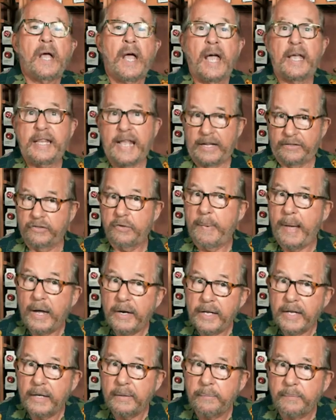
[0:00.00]
And that's about
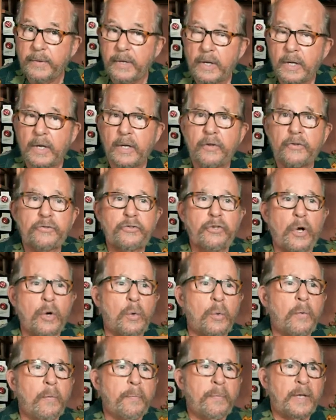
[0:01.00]
it.
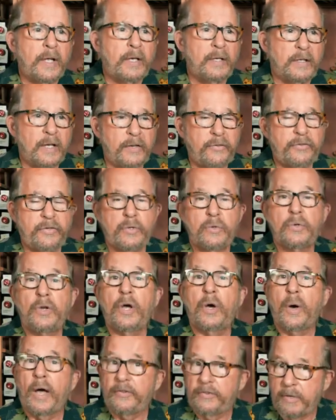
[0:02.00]
So, unless you
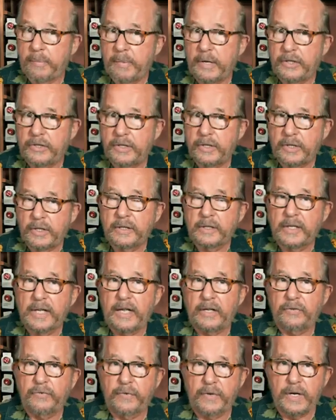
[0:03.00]
know, as I mentioned in the
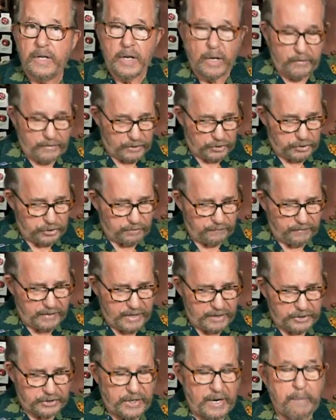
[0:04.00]
last video, that Gevrey
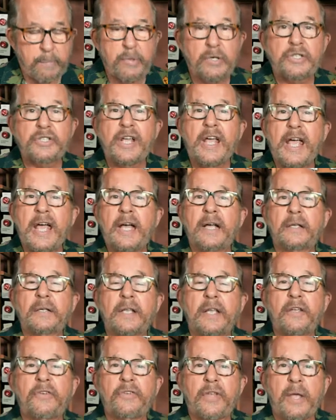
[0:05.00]

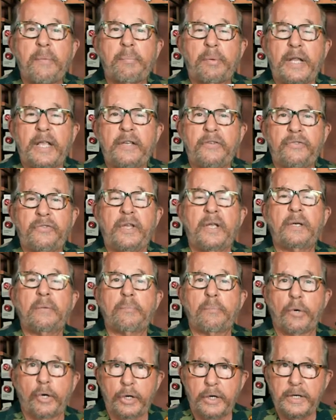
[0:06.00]
Chambertin is a place in
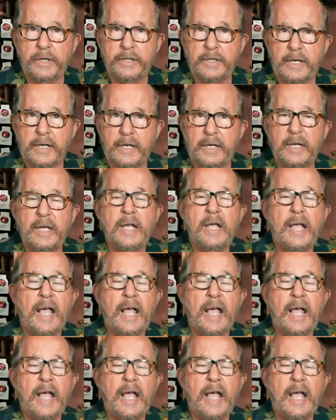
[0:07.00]
Burgundy,